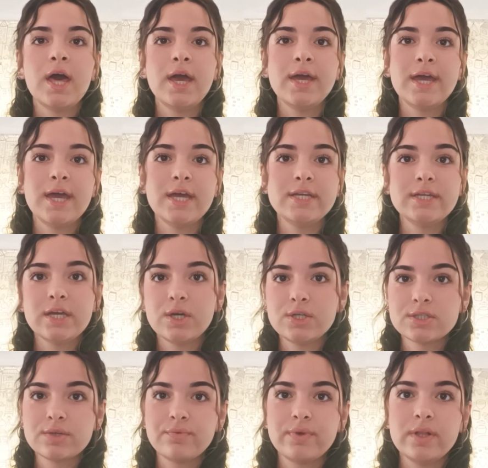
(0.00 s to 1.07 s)
They
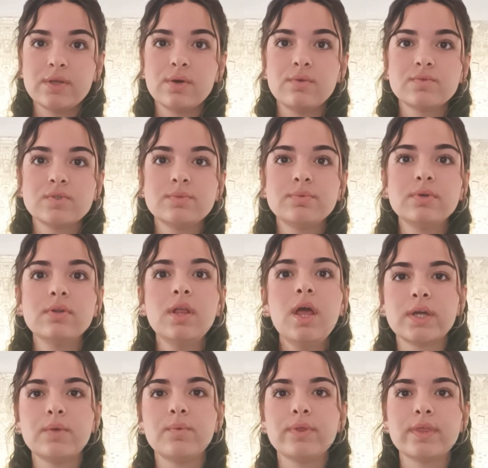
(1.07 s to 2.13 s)
also feel comfortable
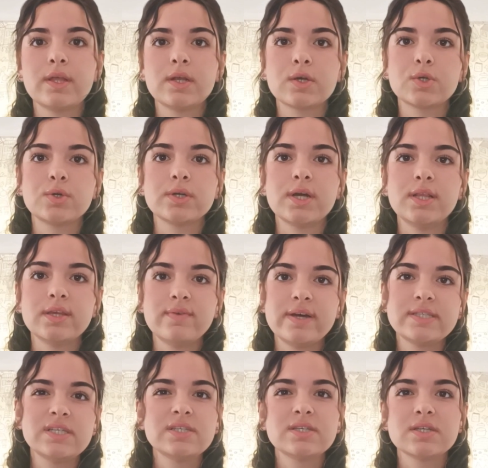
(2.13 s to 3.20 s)
working with electronic
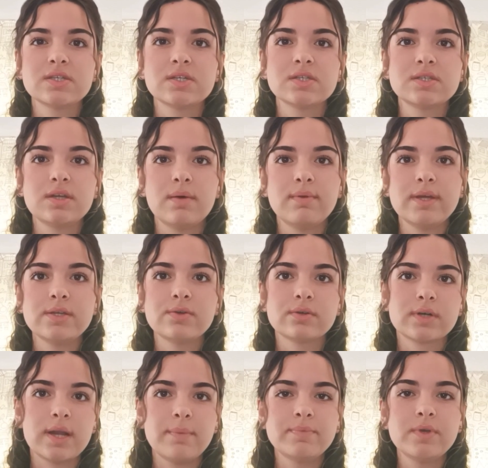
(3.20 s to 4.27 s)
devices such as tablets
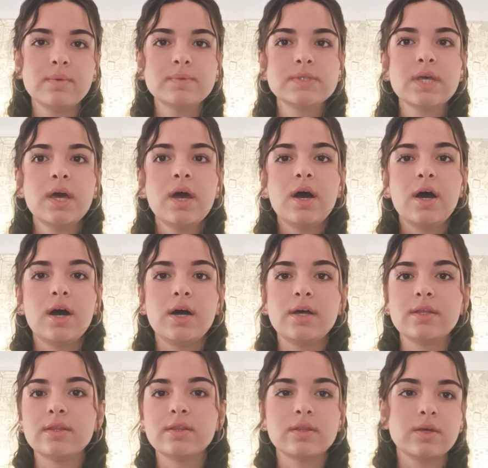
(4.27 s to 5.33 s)
or laptops,
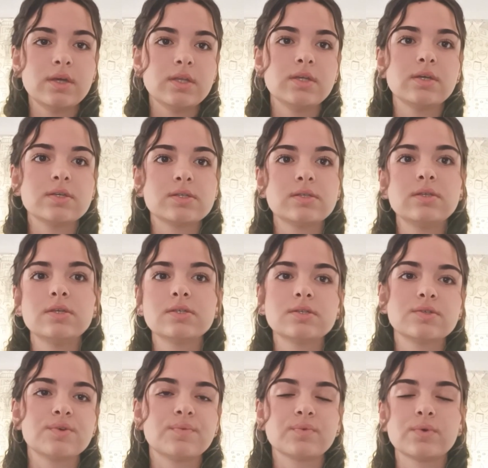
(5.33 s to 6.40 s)
and
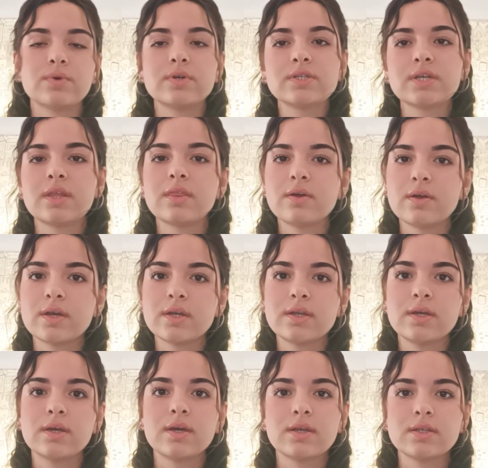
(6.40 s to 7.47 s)
this of course under
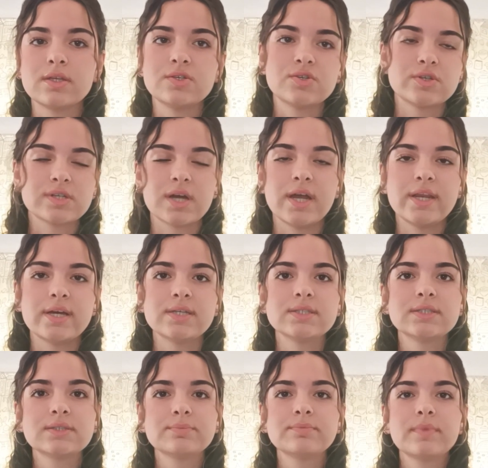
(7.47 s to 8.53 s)
the teacher
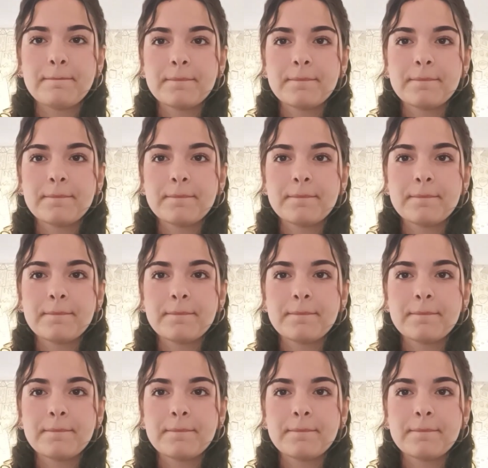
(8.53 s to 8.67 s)
guidance.